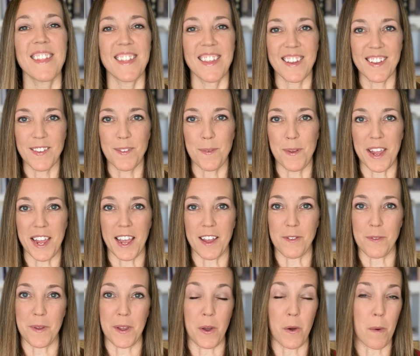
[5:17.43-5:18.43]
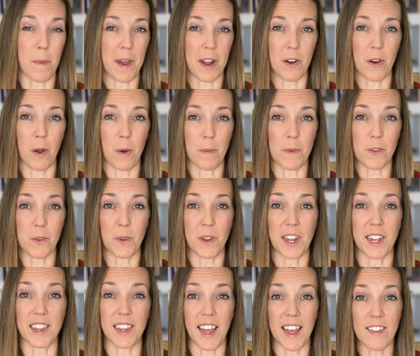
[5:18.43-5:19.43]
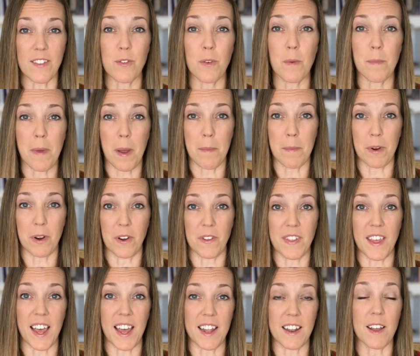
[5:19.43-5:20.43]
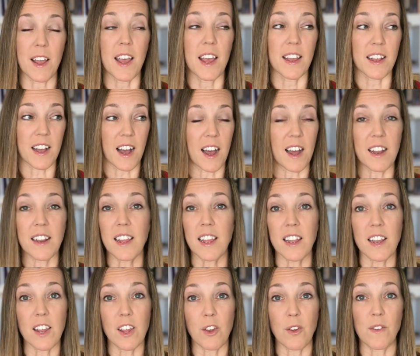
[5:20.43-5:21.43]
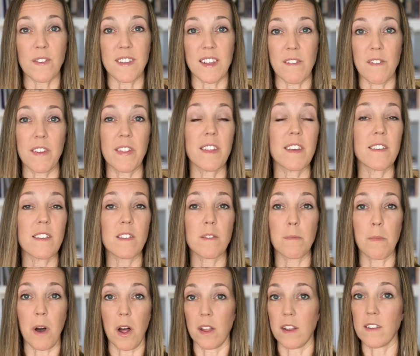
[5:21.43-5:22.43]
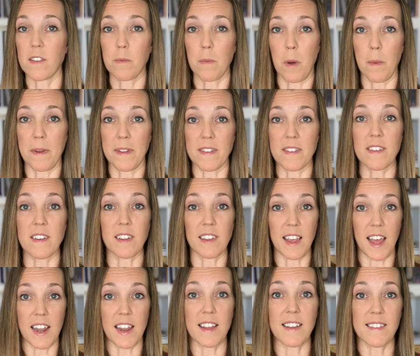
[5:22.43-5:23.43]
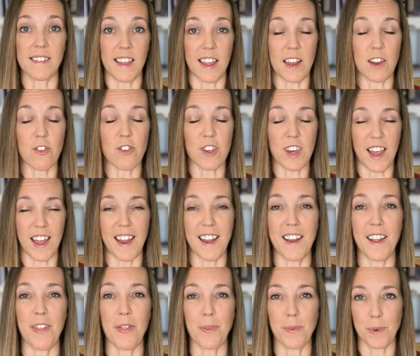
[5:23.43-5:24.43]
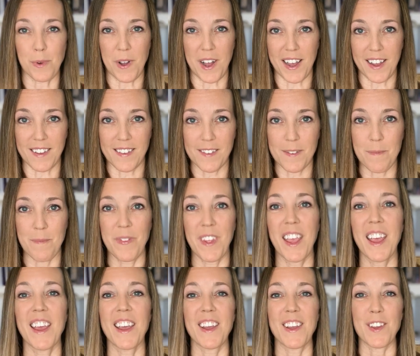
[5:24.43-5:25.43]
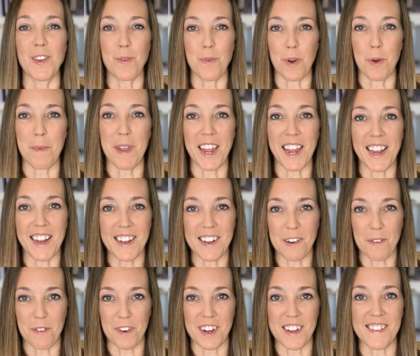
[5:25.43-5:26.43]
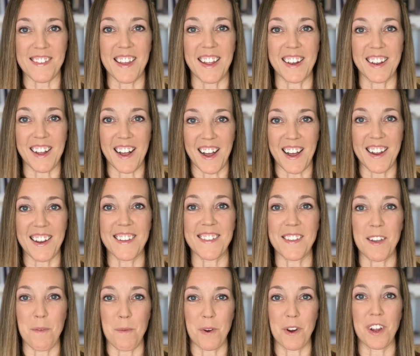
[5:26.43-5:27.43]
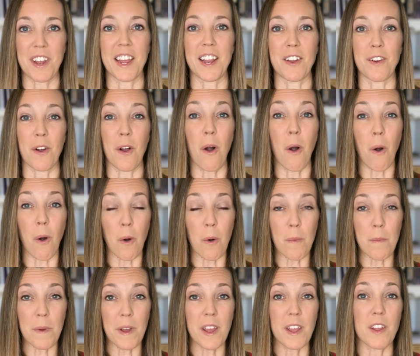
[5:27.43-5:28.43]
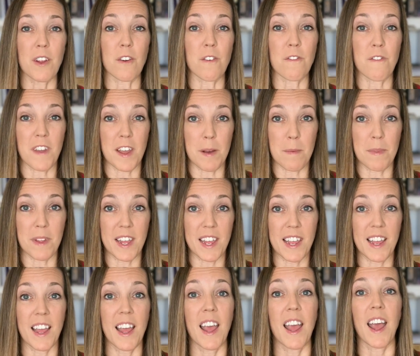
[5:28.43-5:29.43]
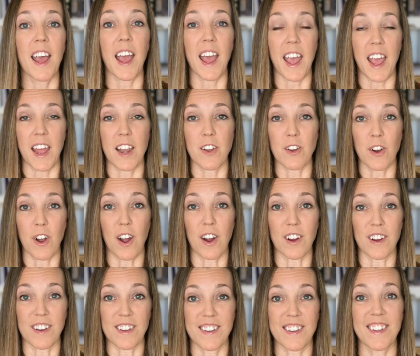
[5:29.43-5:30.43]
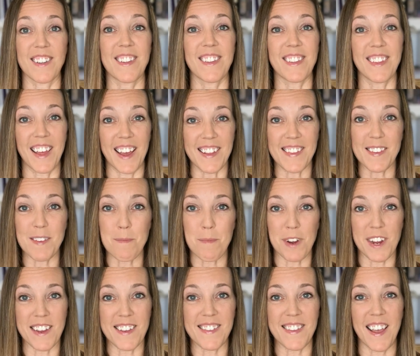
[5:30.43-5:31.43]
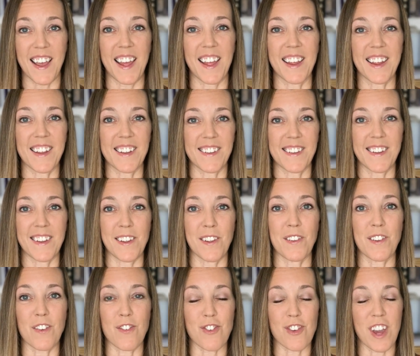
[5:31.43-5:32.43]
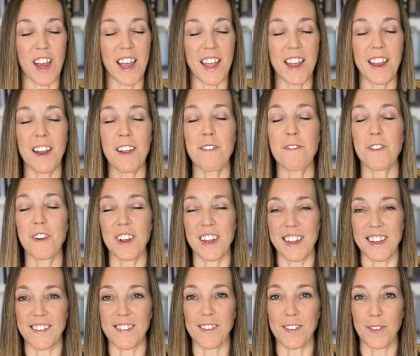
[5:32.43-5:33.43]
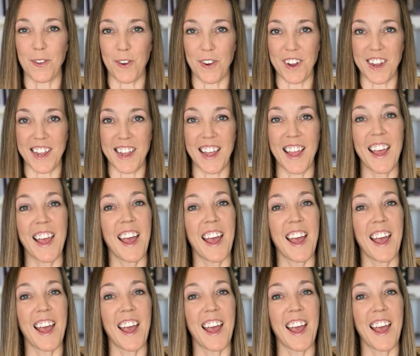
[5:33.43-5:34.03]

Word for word: This week, as we go about our homeschooling, let's remember that God can use even the smallest moments to let his light shine through us. You are making a difference, and God is at work in your home, your family, and your heart. Let's embrace that and continue to shine for His glory.